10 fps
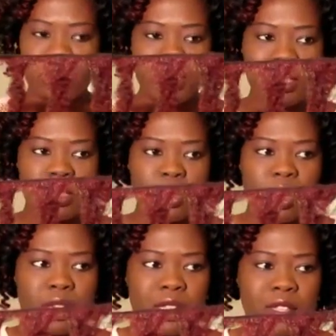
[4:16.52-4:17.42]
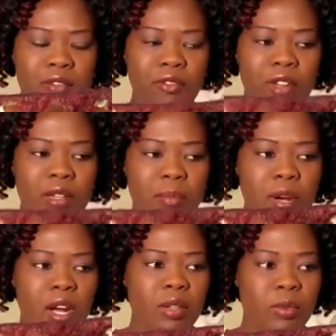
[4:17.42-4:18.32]
installing the front
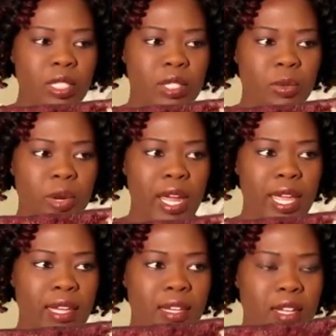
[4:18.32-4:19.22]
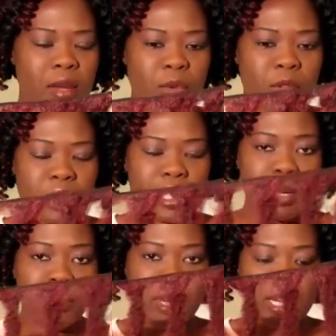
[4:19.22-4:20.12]
part, which is where I ended up crochet
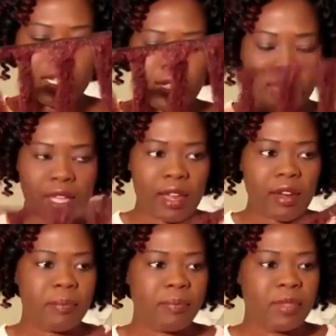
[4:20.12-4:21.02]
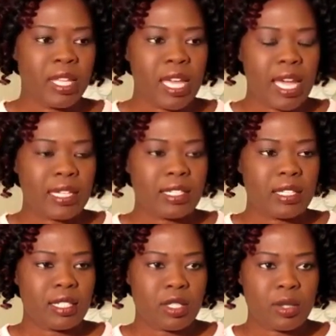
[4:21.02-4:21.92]
braiding the hair, I
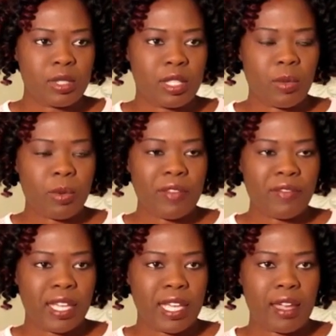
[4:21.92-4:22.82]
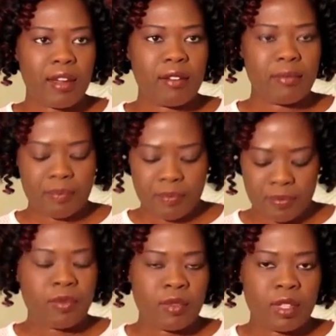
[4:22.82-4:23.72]
just took the weft hair
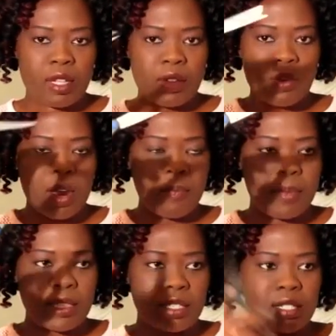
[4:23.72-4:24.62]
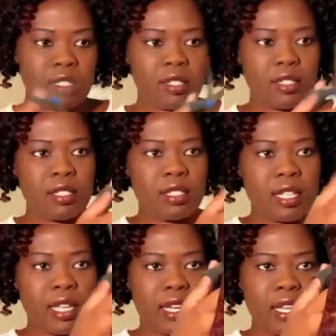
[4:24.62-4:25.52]
and grabbed my scissors
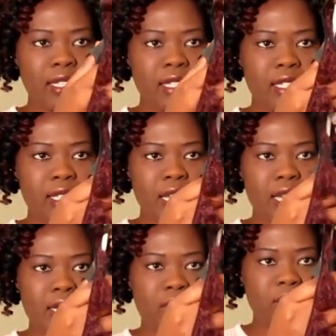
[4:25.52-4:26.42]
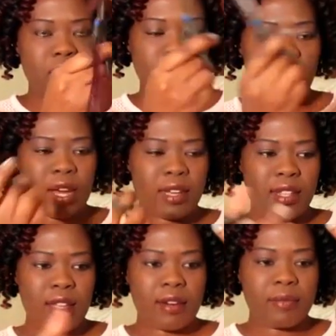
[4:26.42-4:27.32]
and I just cut it right
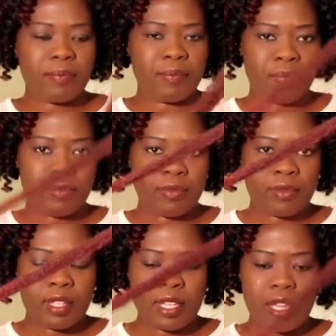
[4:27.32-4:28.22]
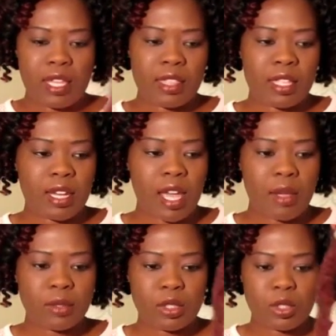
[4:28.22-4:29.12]
there. And then
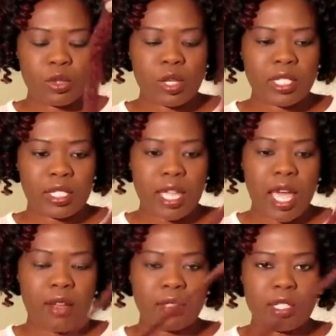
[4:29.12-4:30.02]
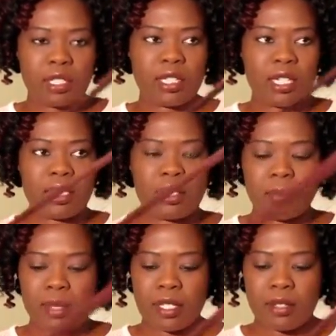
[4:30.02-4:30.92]
I'll stretch it out just a little
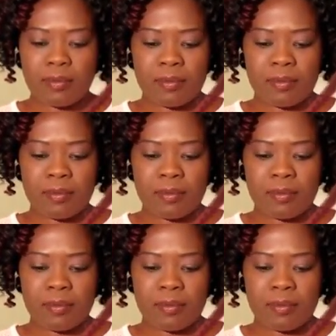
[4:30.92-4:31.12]
bit